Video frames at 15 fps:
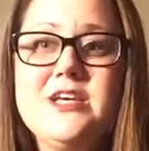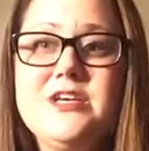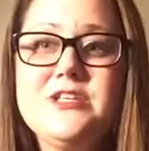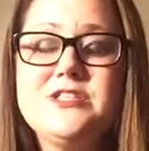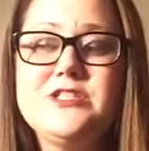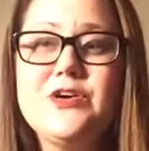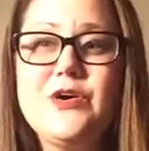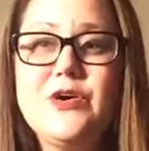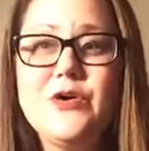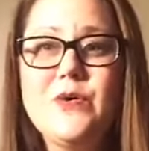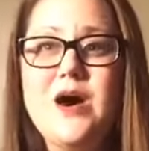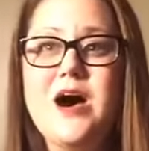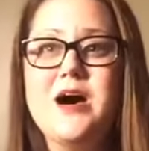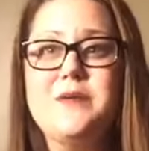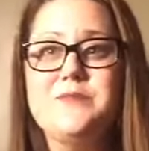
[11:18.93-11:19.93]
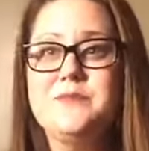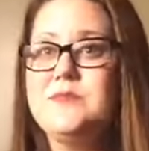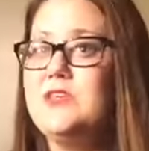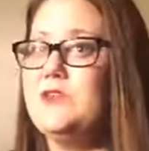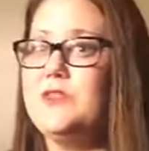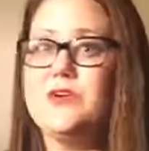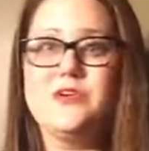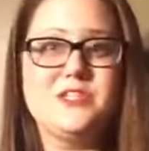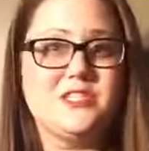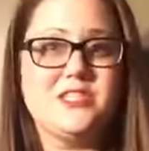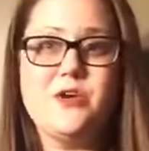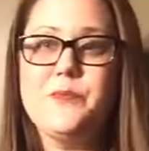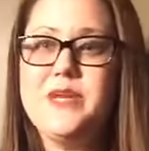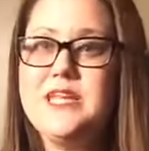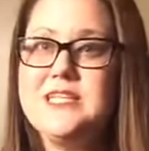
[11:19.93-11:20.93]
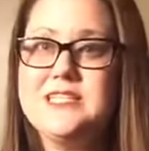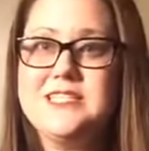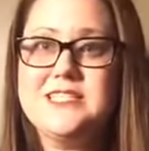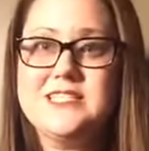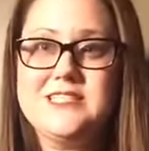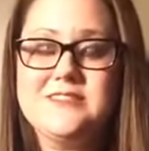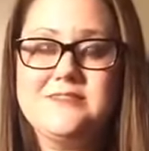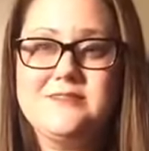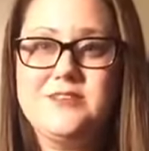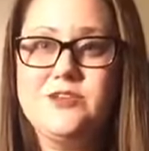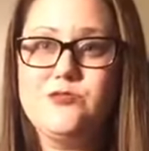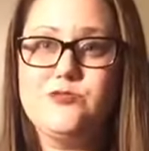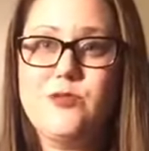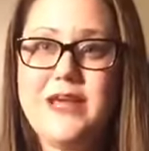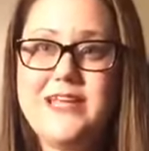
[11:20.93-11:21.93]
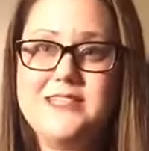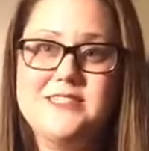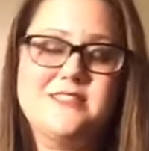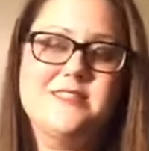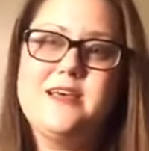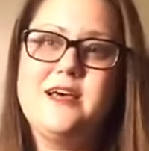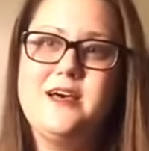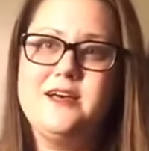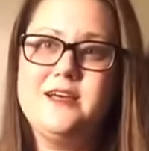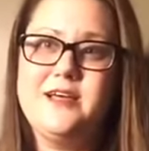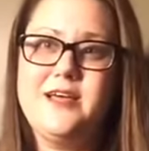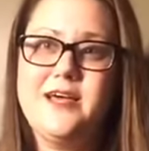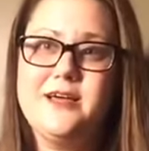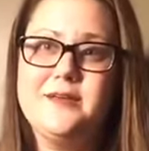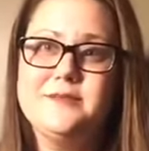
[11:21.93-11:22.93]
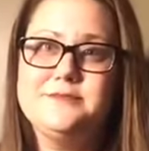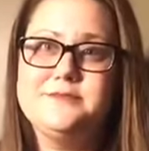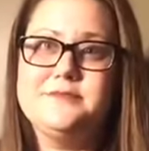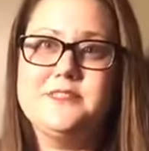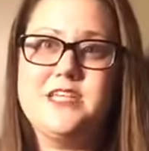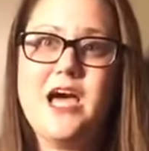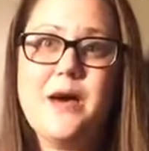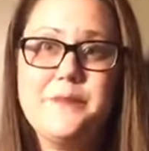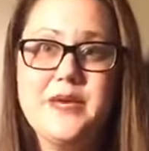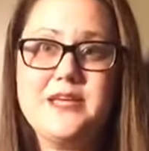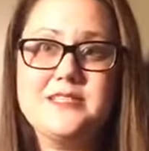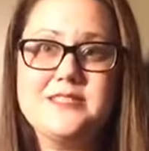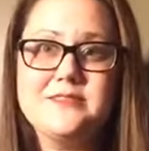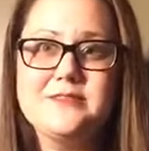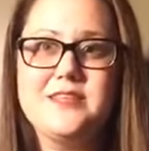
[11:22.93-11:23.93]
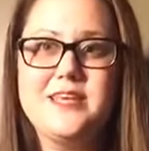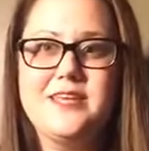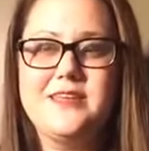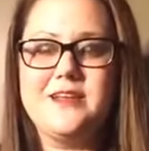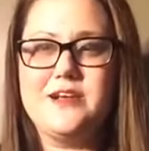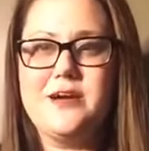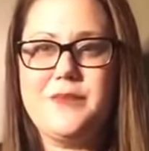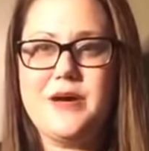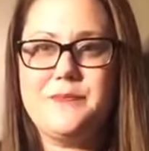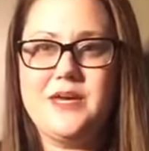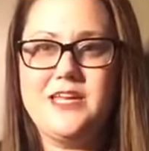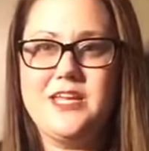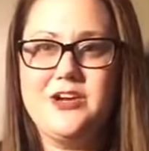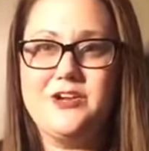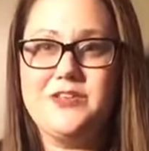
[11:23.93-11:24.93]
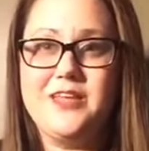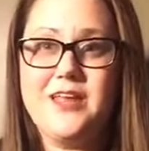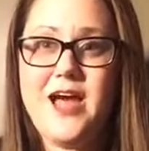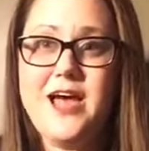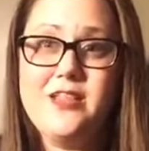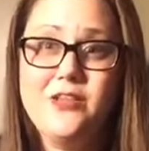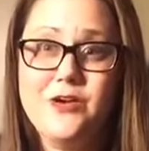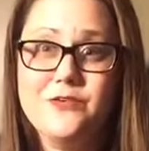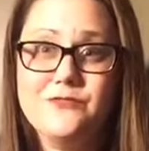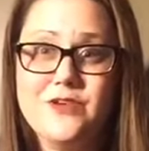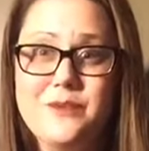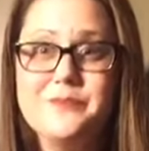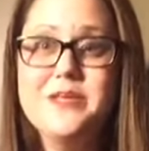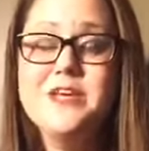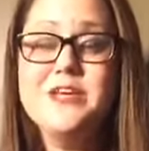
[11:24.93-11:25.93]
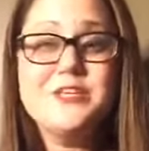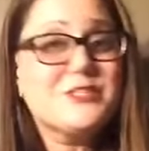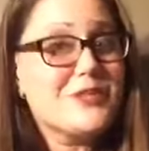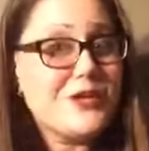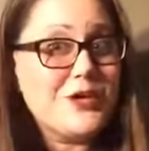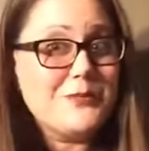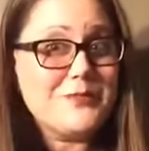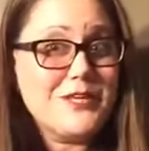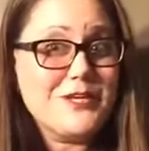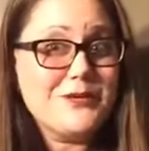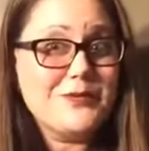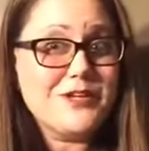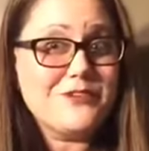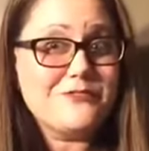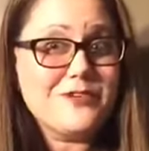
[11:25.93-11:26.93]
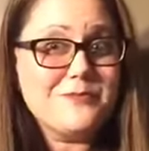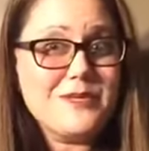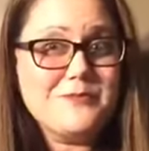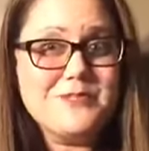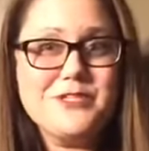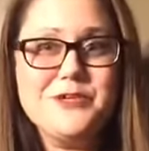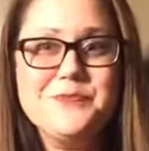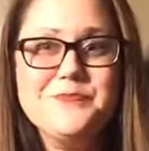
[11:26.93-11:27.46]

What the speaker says: So, there are so many great topics that come up on here that I learned from. So I hope that you learn from them too.